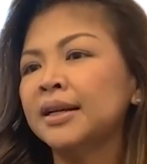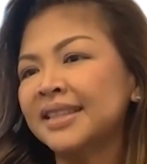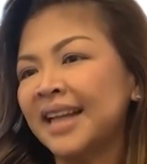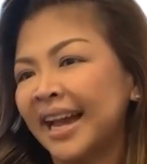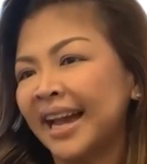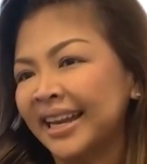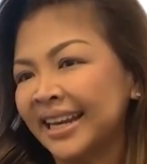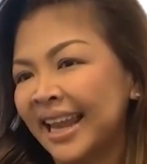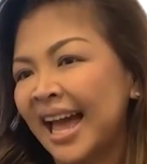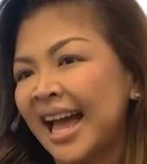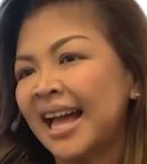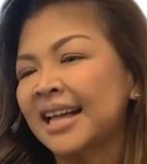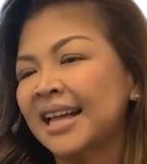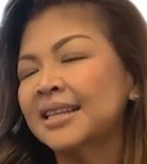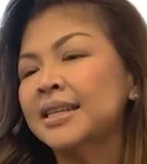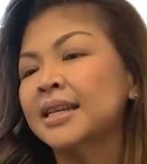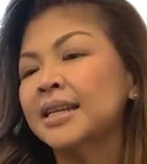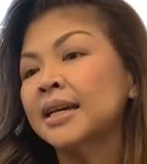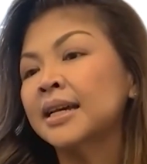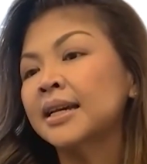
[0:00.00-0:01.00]

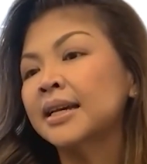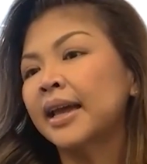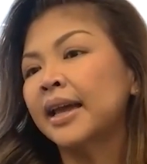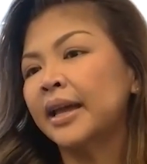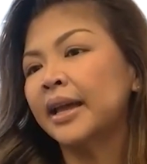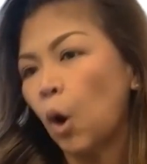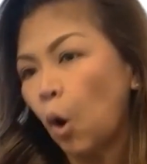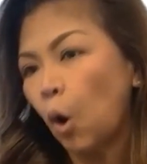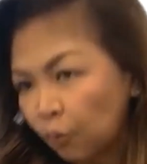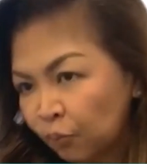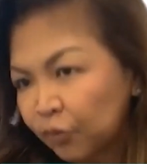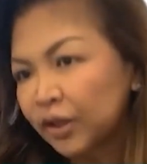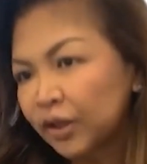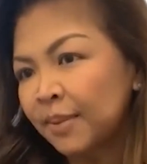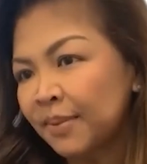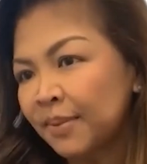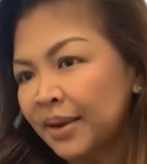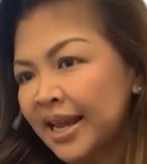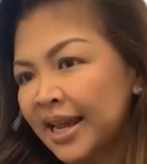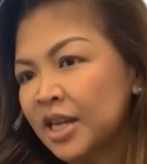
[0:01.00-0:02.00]
Thailand, and
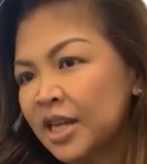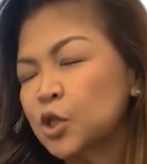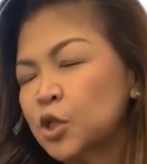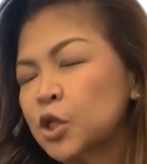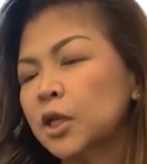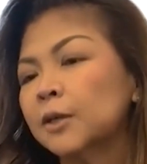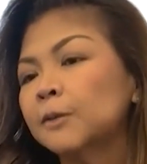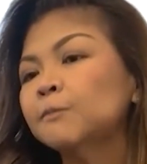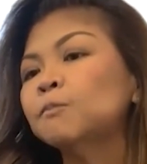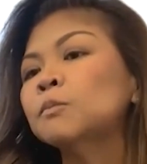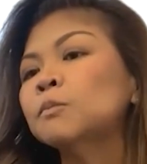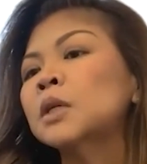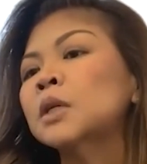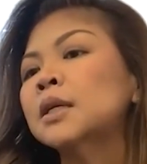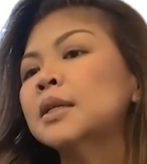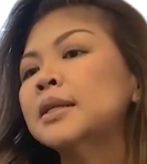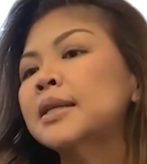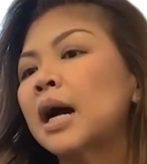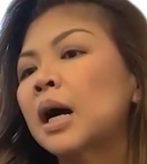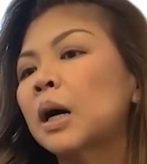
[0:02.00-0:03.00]
hopefully Malaysia.
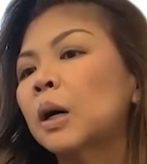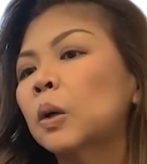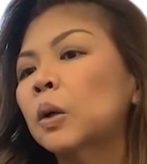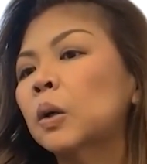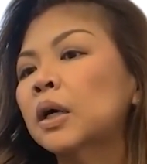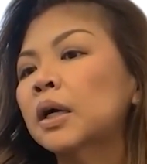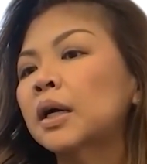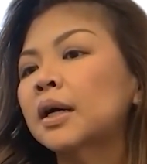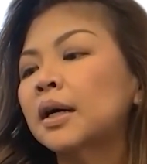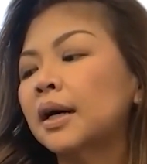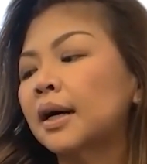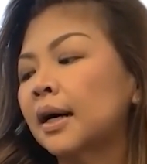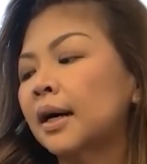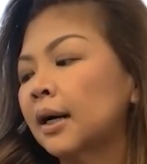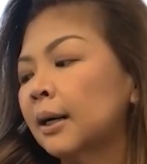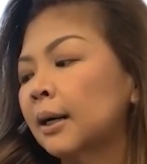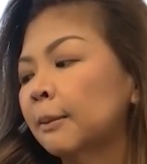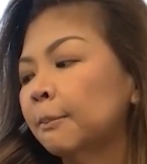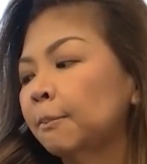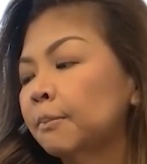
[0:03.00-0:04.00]
Now,
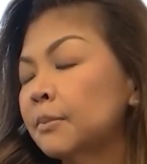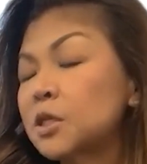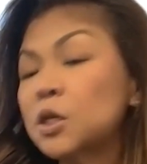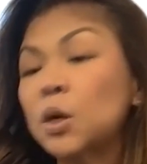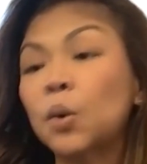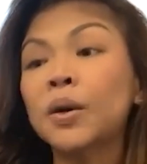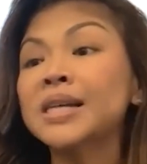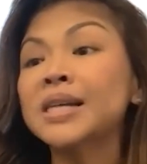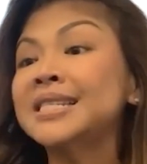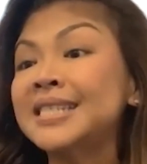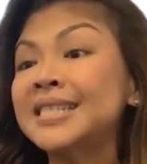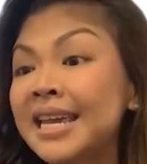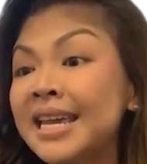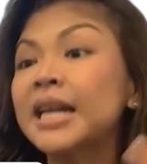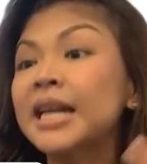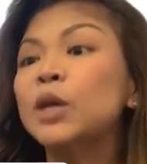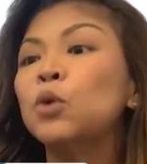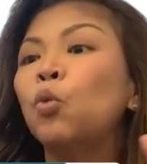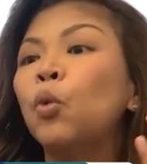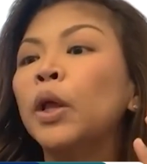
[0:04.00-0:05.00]
so
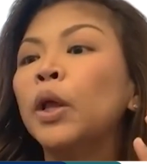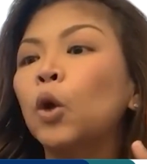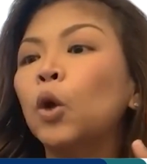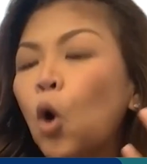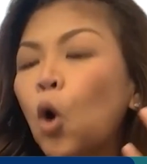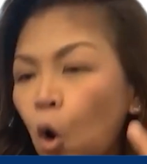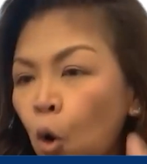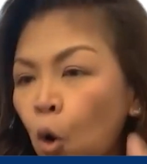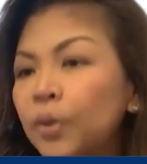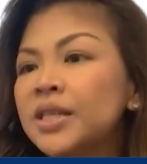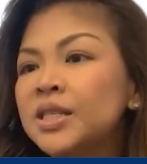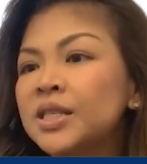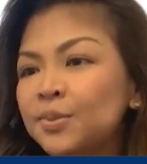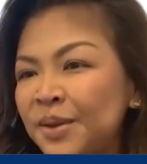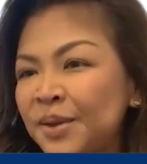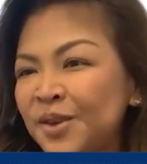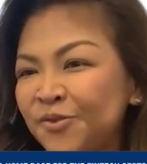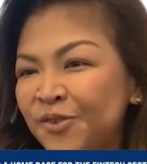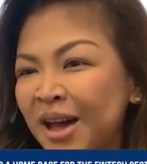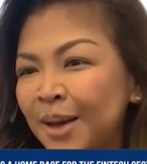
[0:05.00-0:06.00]
ASEAN will always
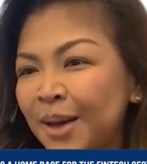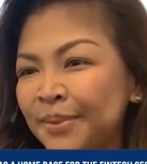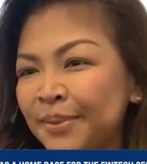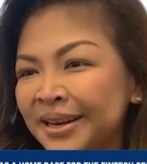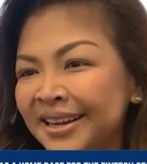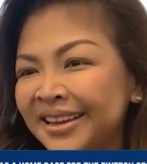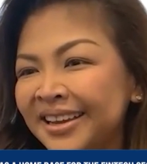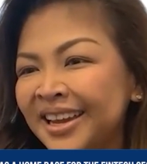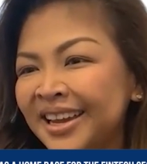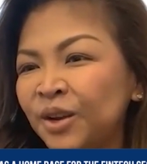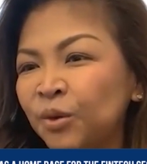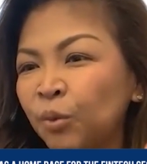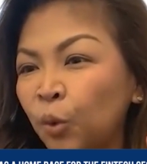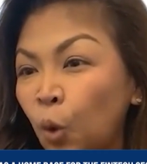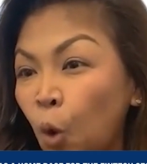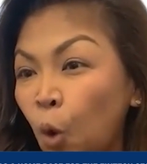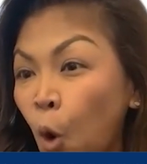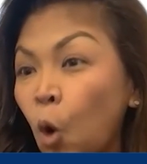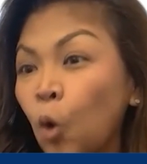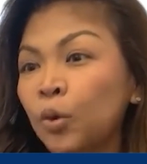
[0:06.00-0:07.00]
be family. It
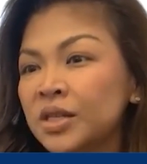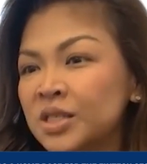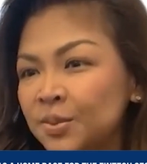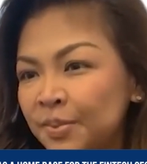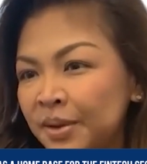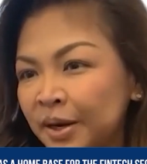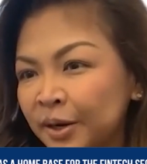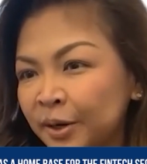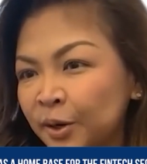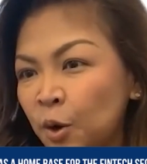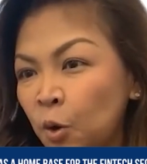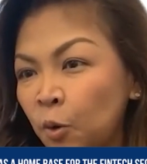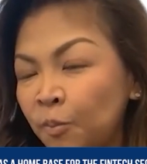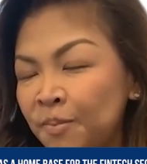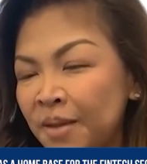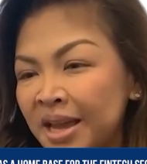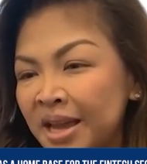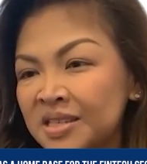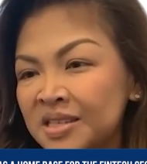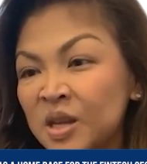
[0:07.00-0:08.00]
will always be our home
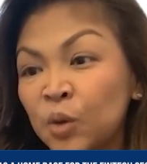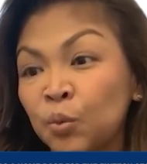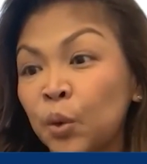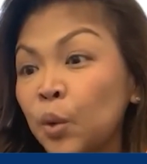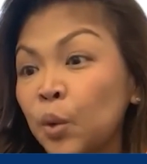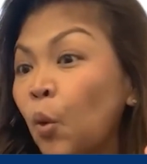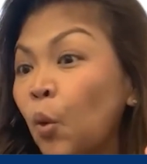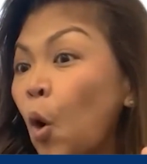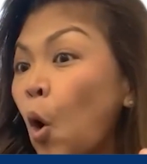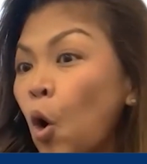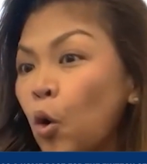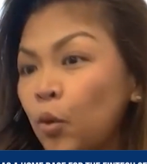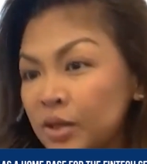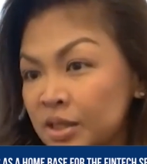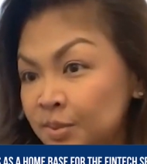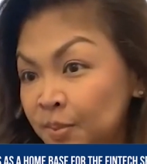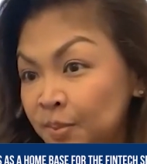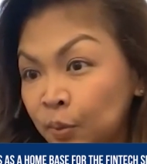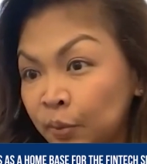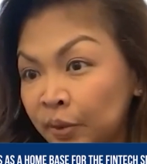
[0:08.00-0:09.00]
base, and we will
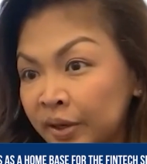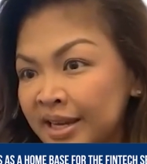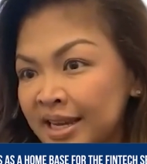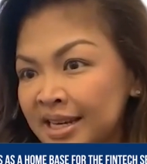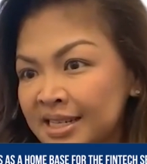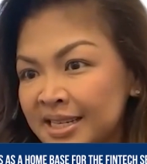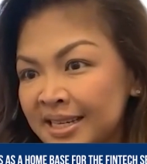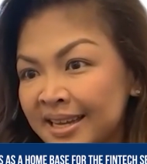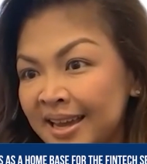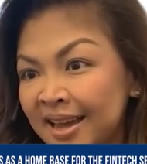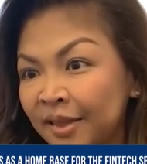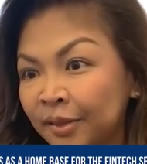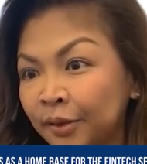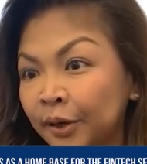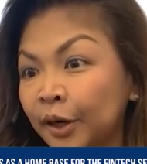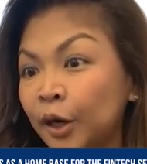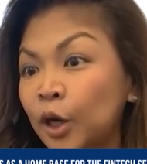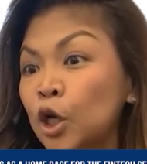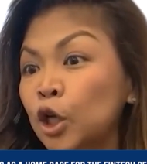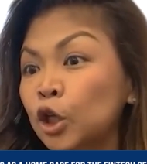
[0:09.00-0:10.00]
always be working
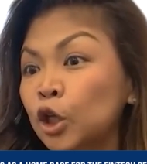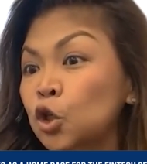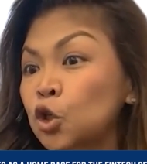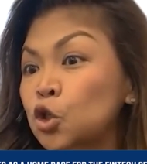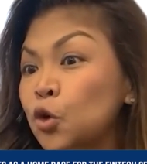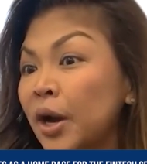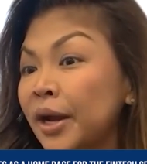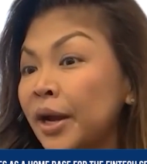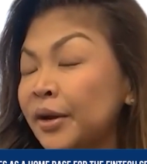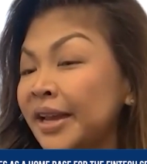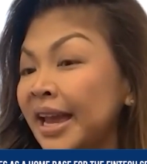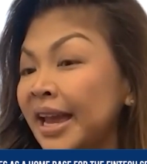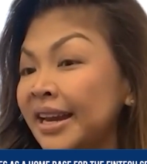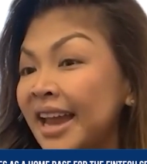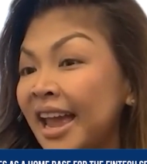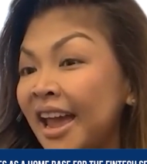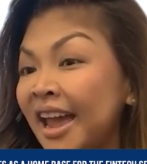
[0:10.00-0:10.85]
together to try to get